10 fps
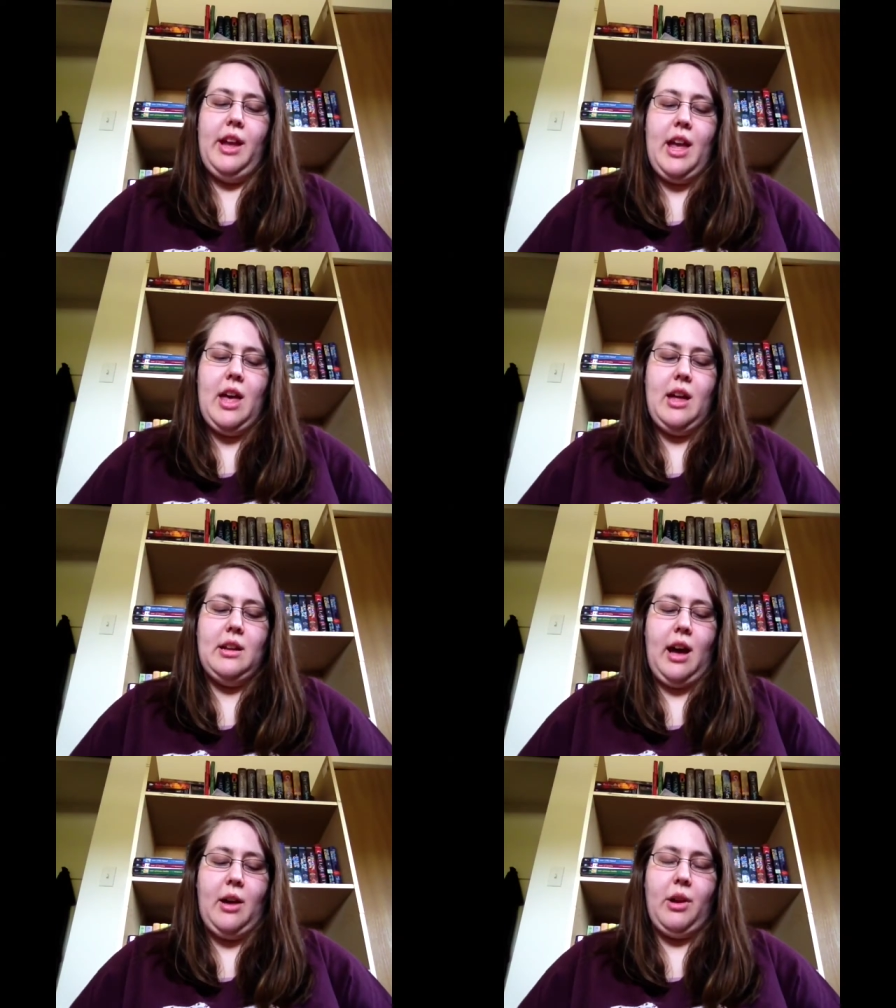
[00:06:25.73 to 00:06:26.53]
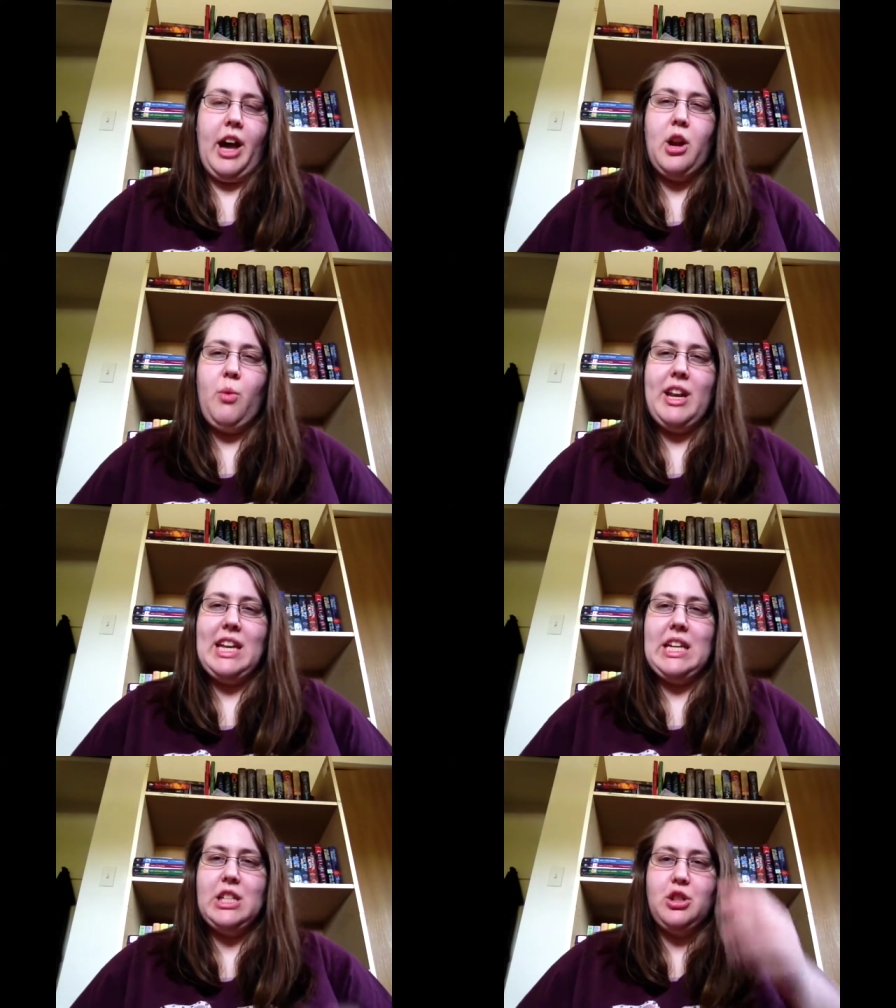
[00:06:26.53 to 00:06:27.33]
and I kind of want to
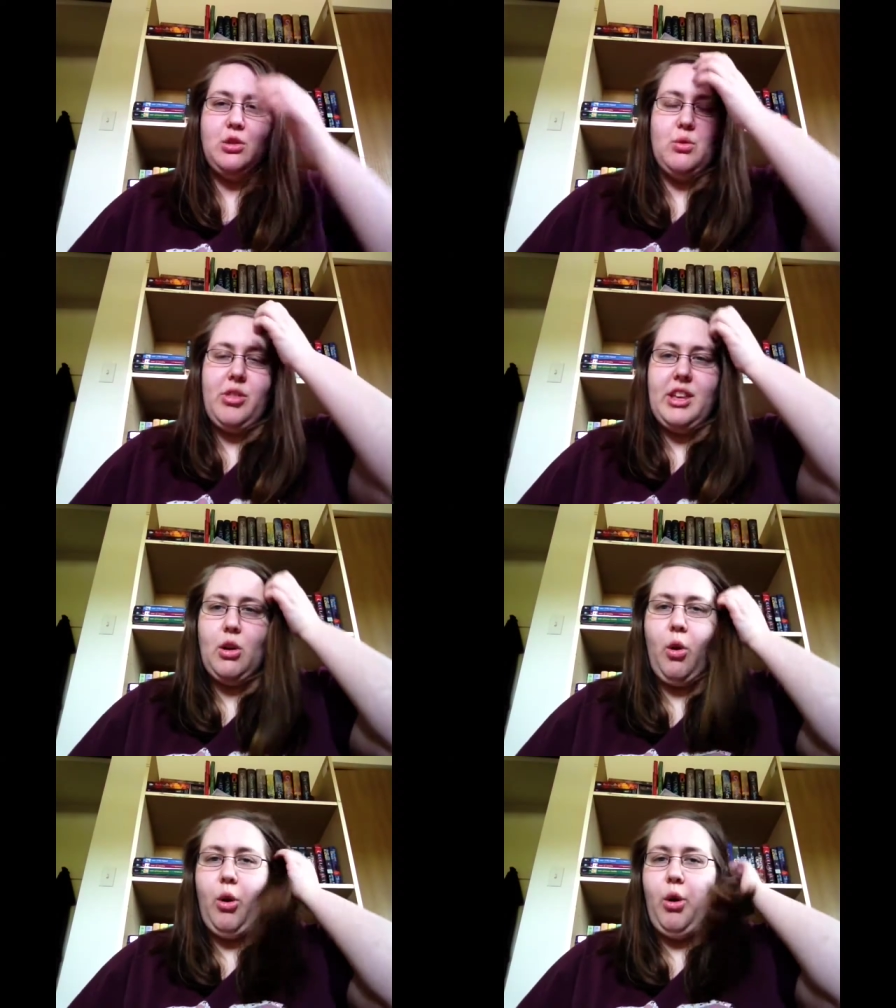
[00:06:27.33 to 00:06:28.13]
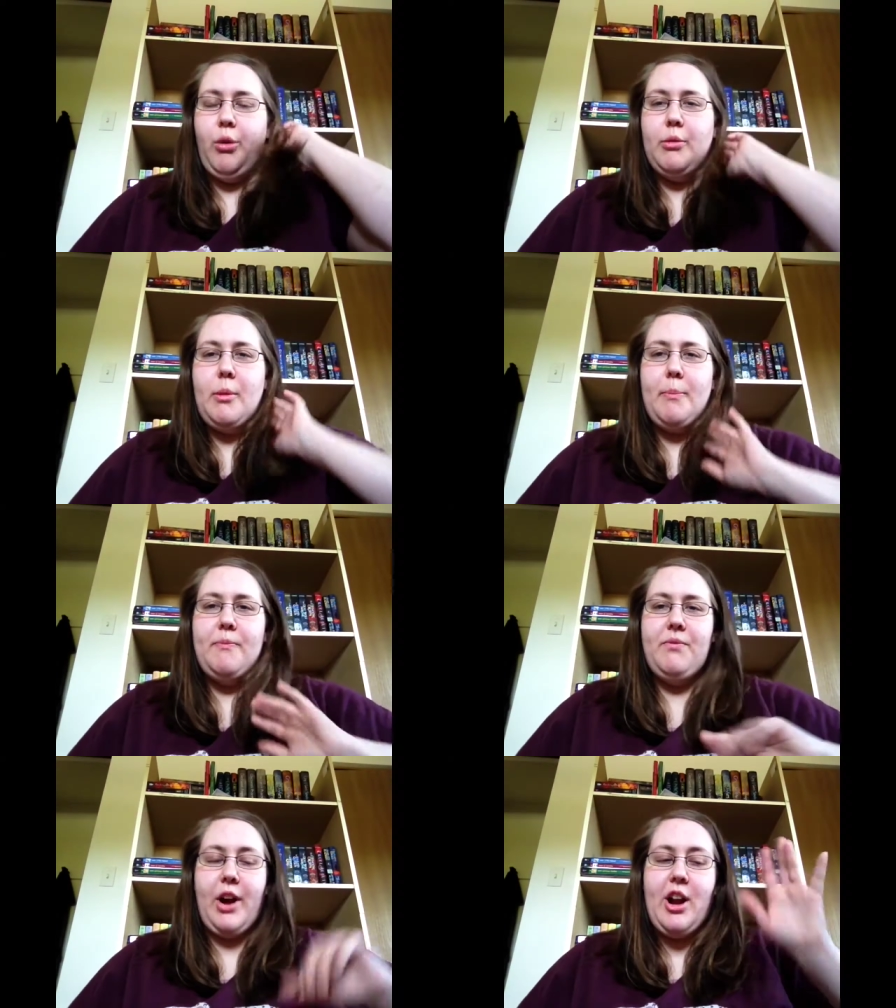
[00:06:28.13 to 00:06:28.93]
get into the whole
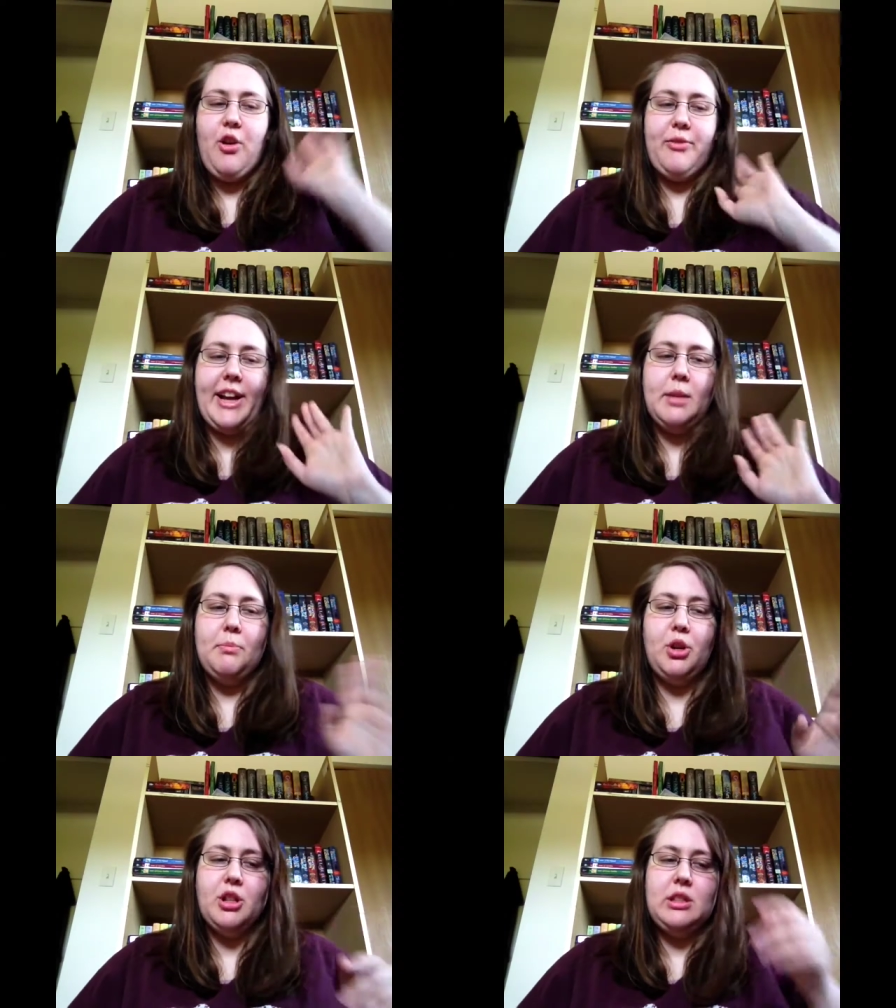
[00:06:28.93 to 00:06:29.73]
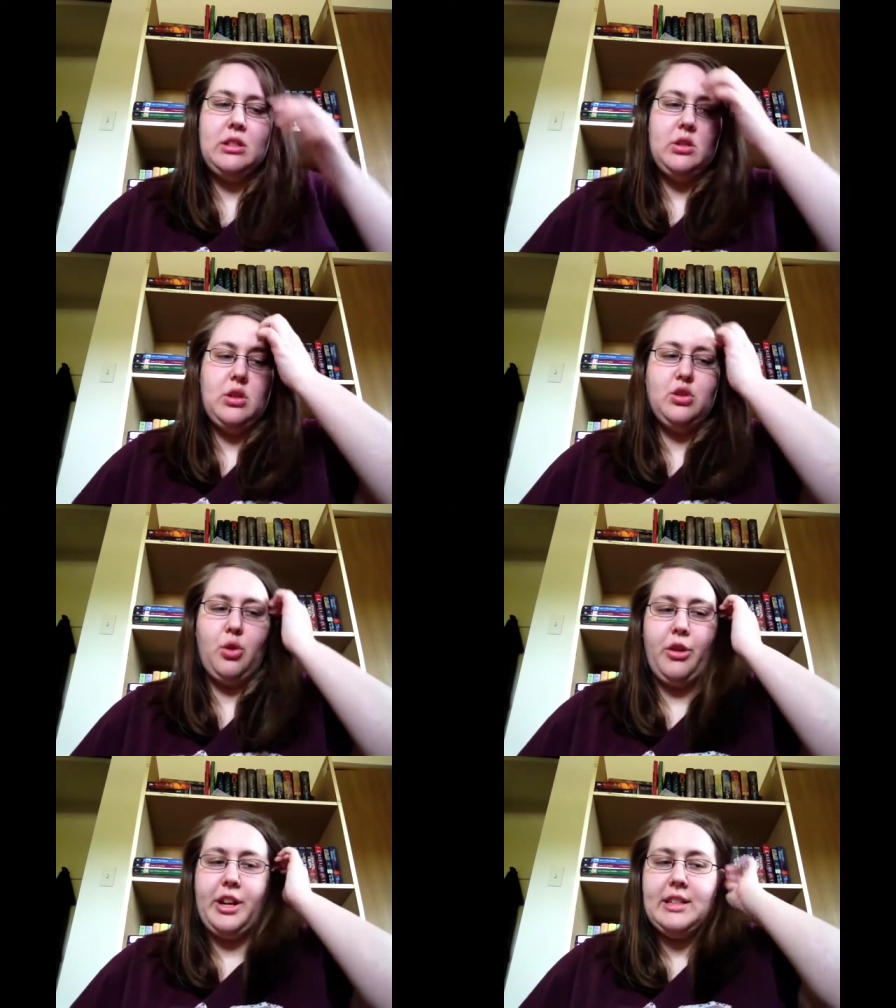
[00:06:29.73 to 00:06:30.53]
finding books
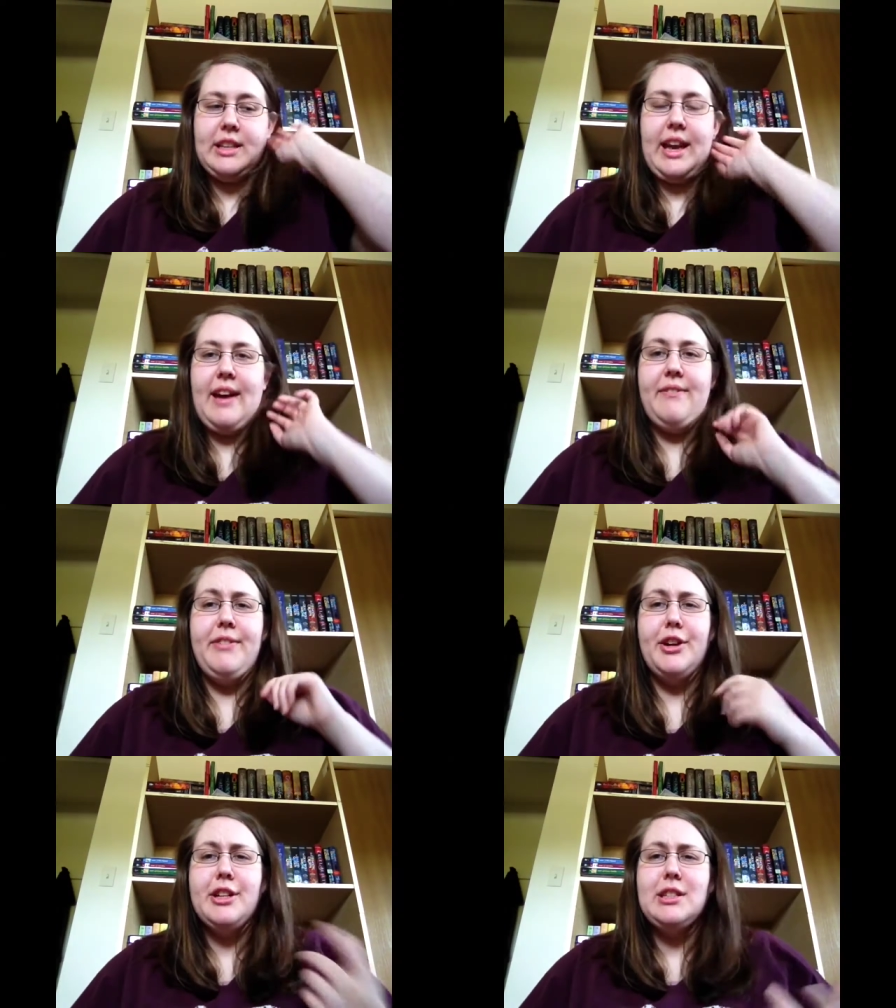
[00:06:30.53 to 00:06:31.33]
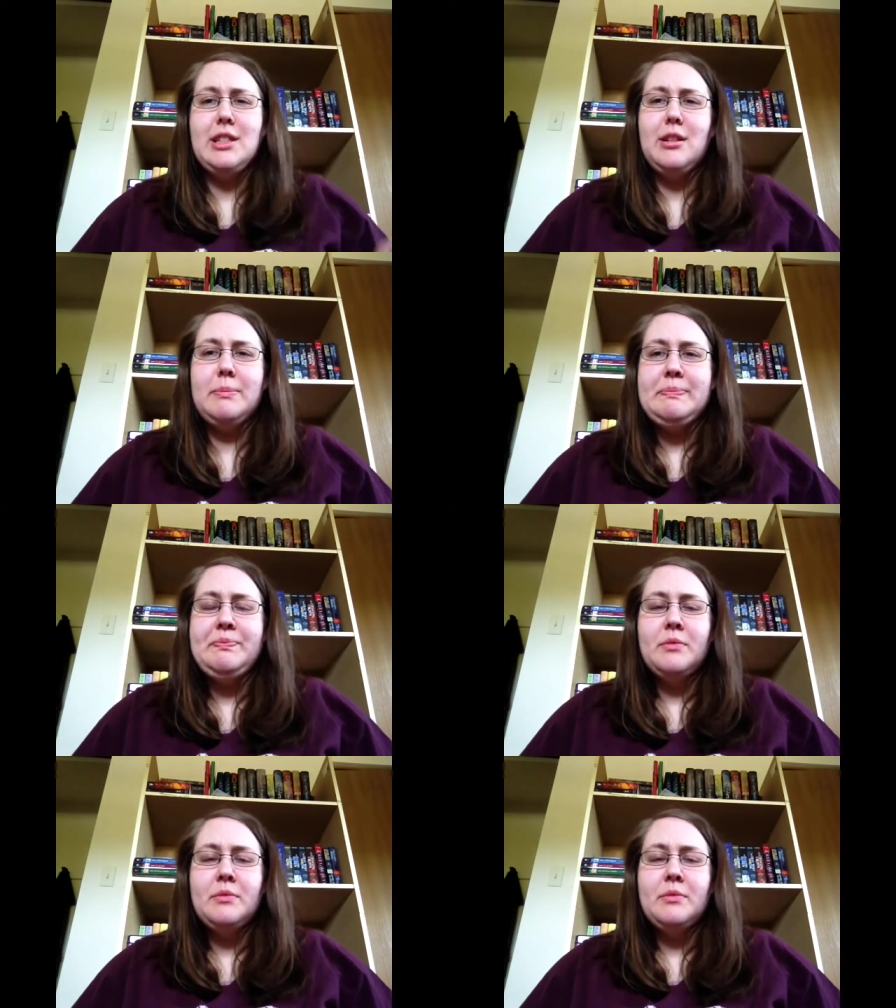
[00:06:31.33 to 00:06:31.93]
stories that have fairies in them.